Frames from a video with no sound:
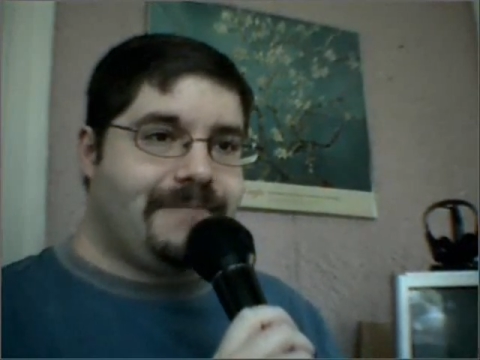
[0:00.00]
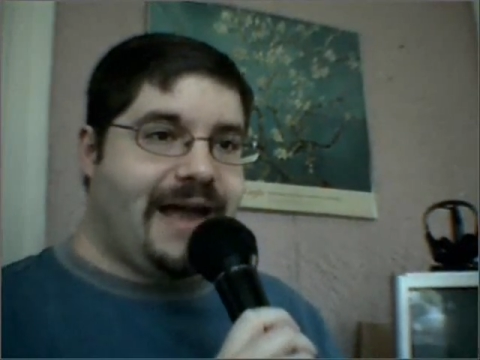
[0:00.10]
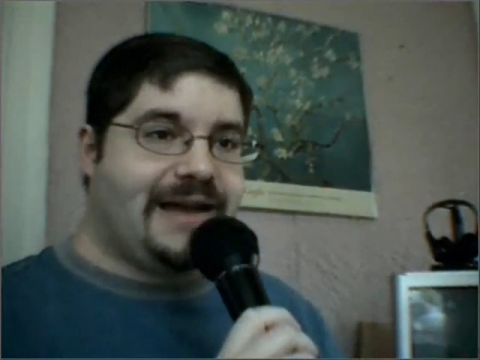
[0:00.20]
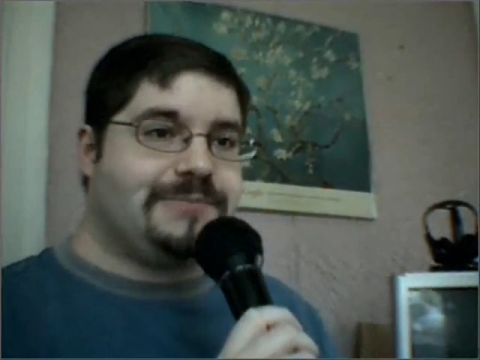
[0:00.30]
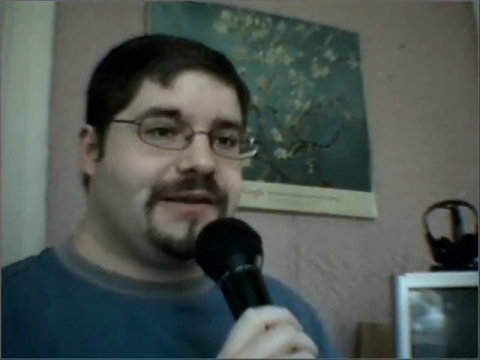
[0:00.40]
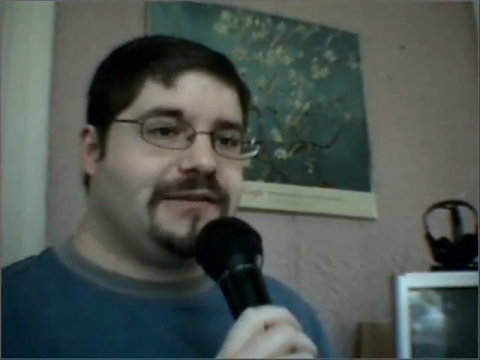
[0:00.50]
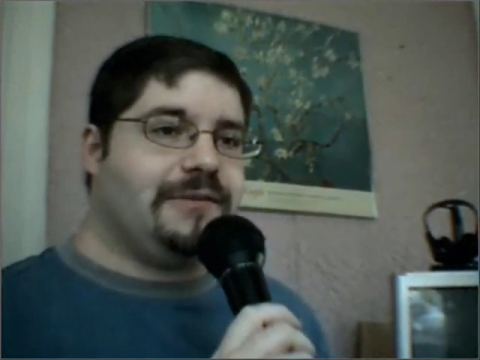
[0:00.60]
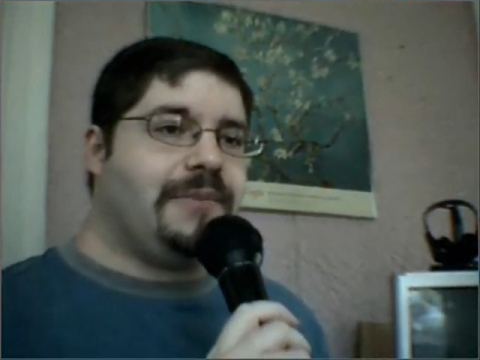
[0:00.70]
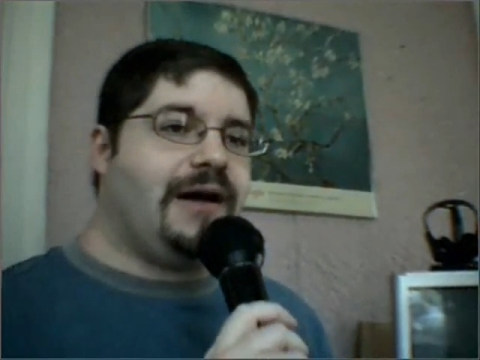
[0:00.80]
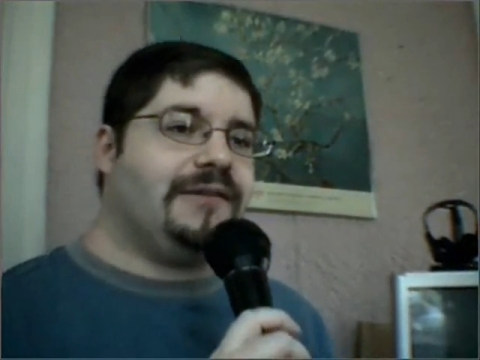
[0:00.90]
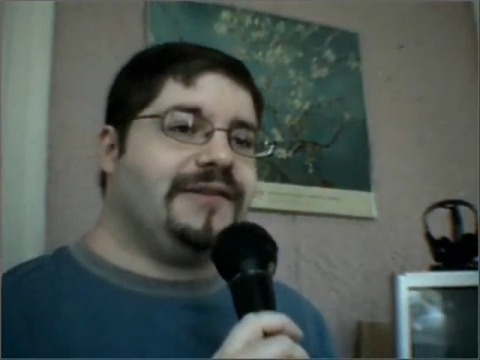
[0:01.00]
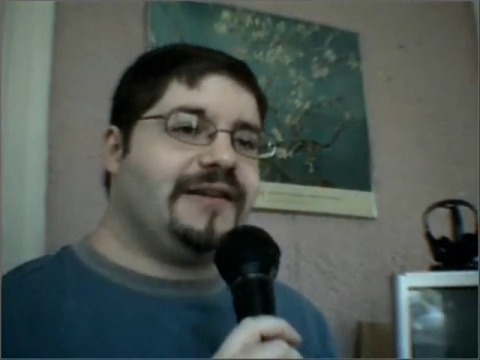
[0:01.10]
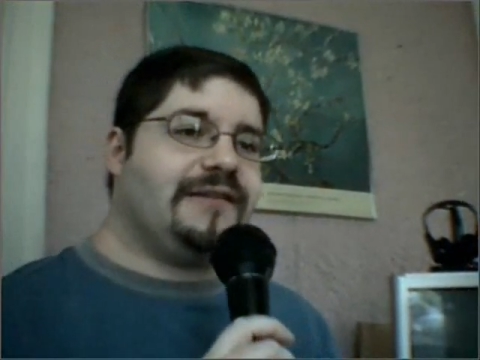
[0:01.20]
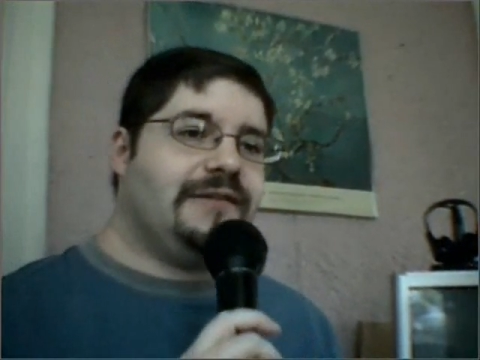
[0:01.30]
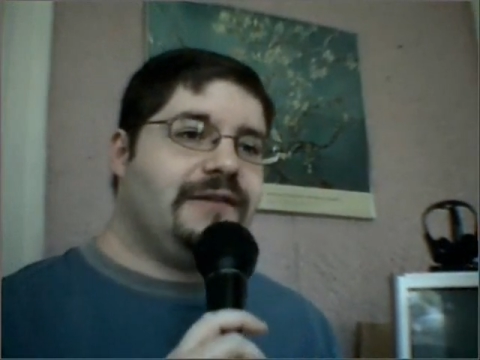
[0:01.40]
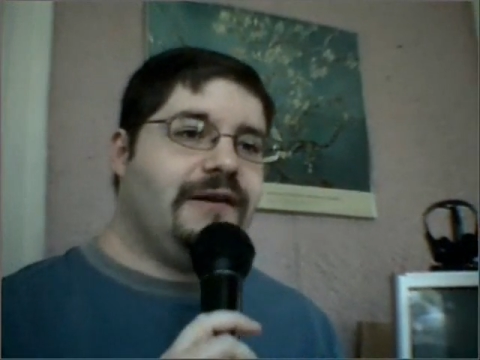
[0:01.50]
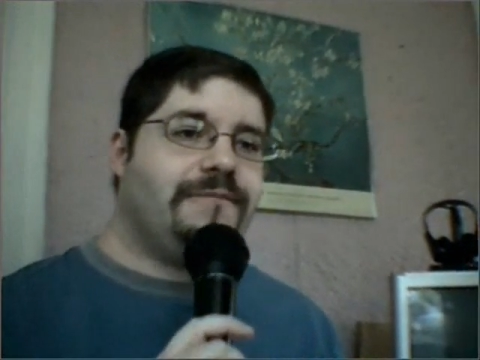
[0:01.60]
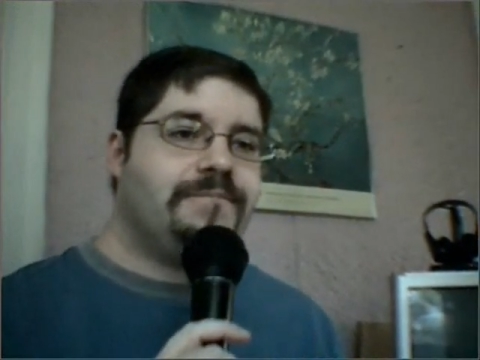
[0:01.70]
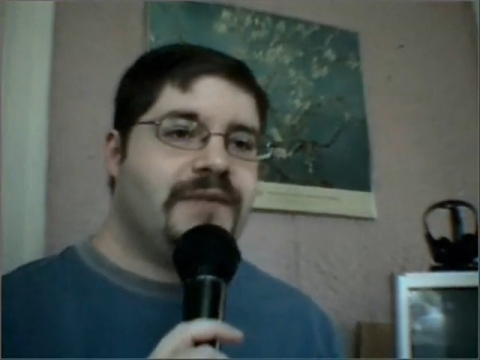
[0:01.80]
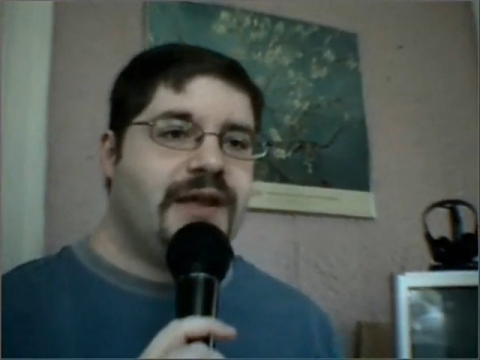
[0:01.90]
aspect of the politics and stuff,
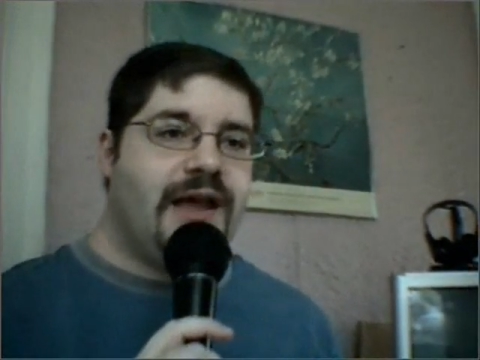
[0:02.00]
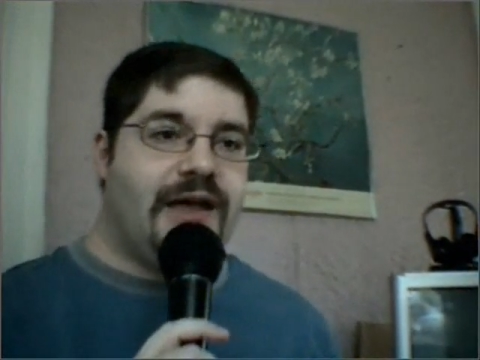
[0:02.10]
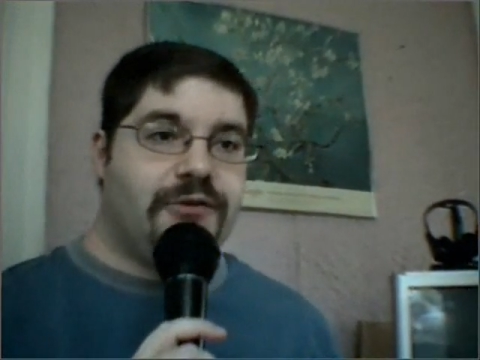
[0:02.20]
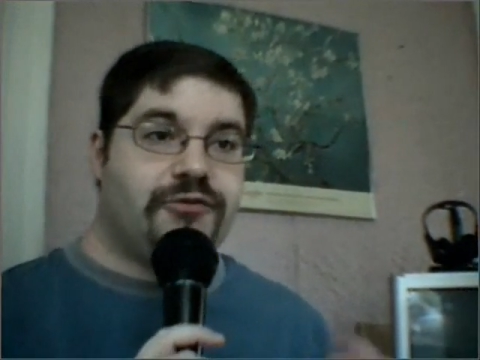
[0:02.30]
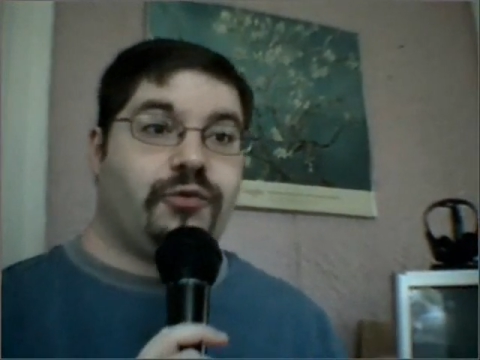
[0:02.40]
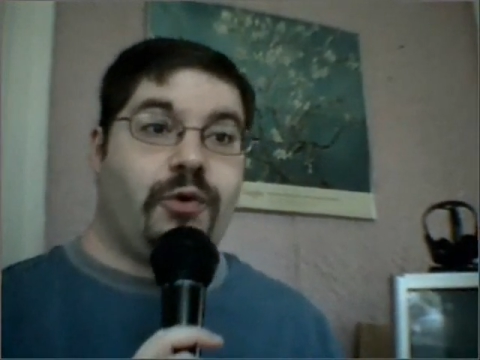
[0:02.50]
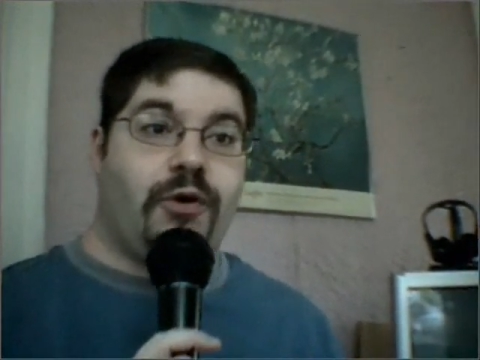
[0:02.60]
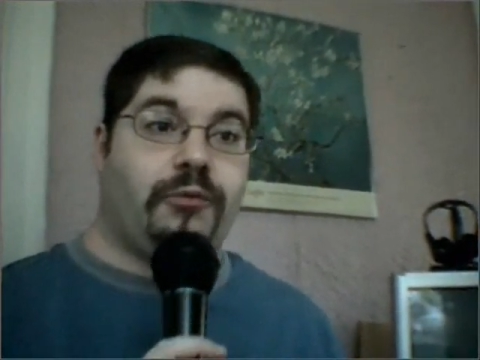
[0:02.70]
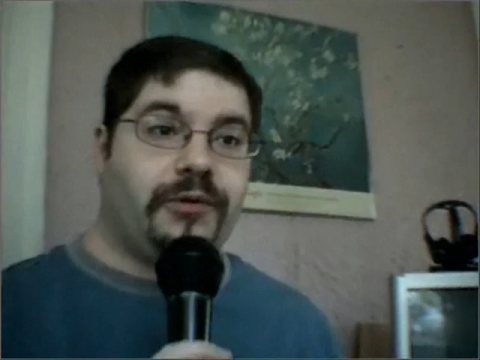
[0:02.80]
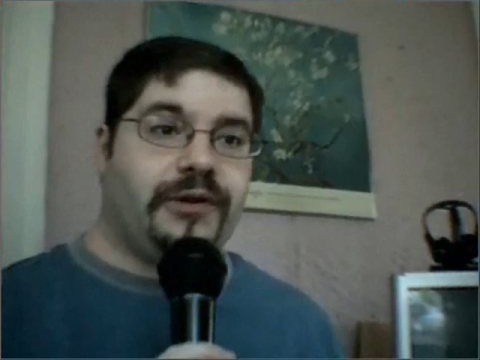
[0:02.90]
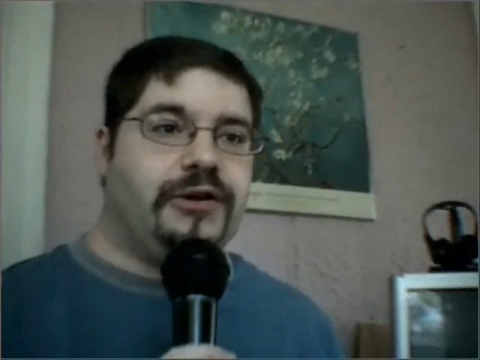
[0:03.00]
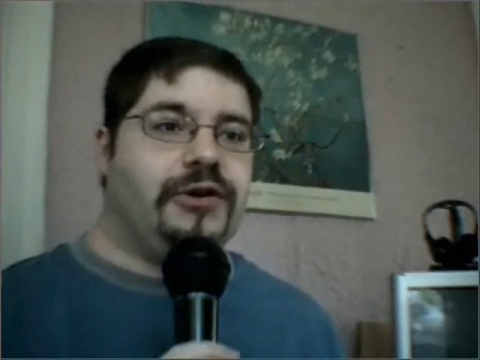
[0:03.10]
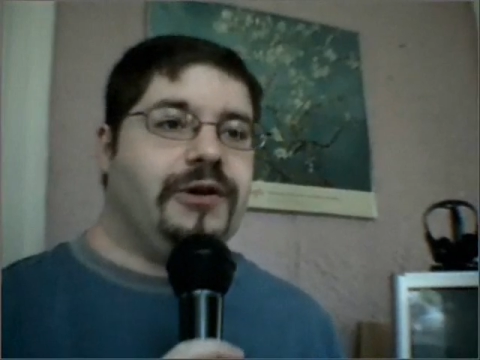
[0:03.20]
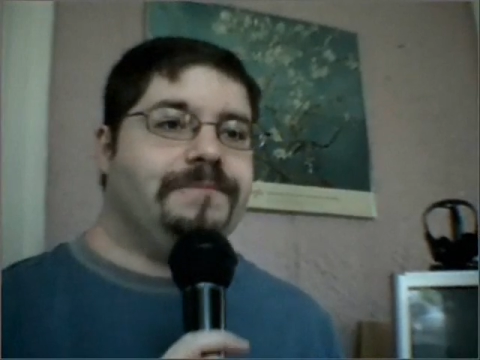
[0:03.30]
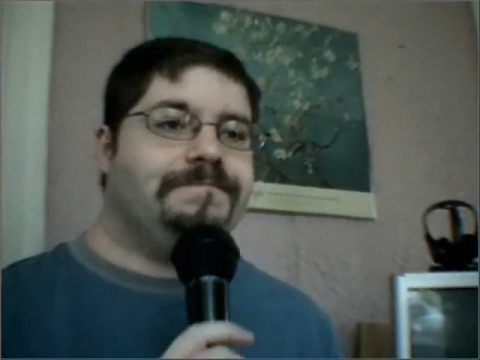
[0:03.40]
and those are all really good